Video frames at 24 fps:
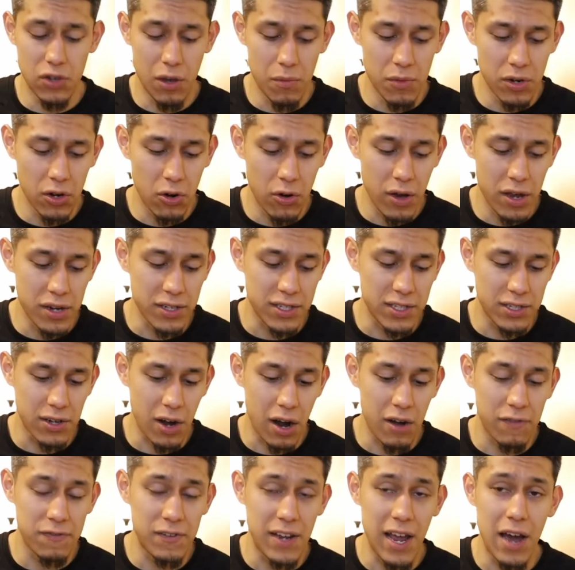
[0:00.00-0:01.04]
So I'm gonna go ahead and
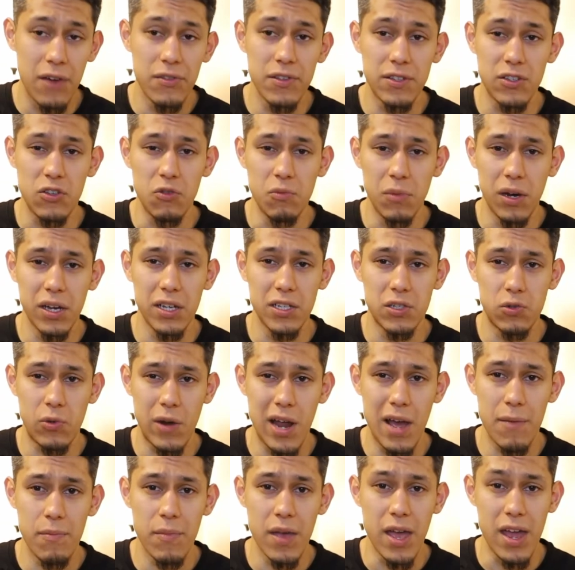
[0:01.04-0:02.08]
scarf down this humongous
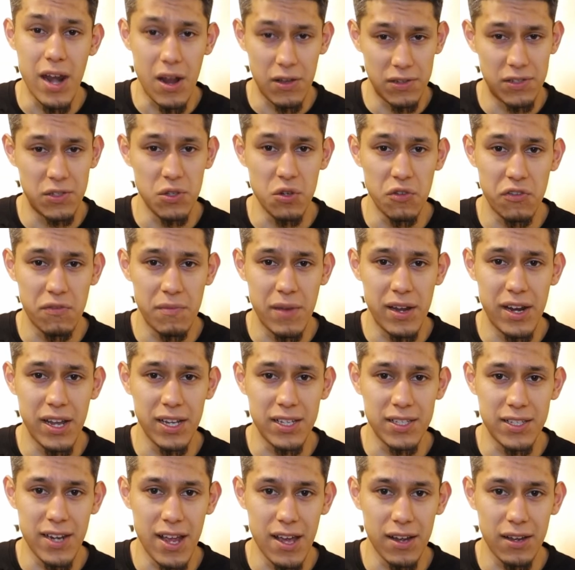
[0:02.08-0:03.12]
wrap, and I'll see you for my
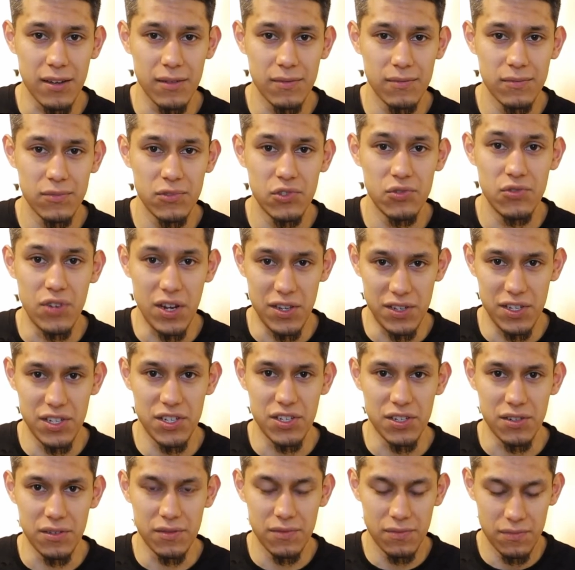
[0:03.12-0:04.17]
next snack.
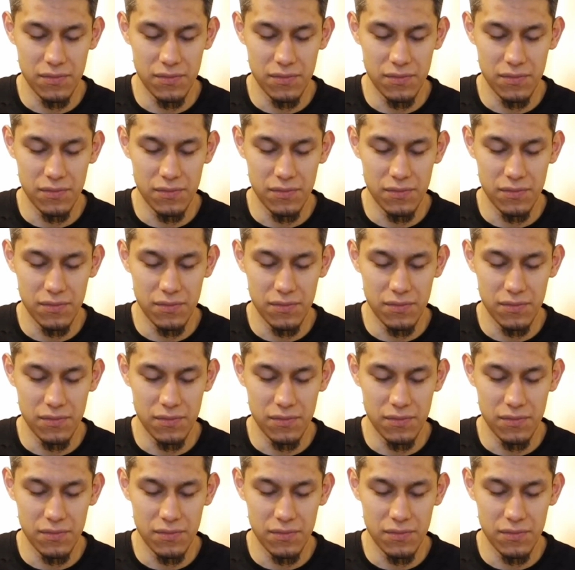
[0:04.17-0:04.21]
Transition.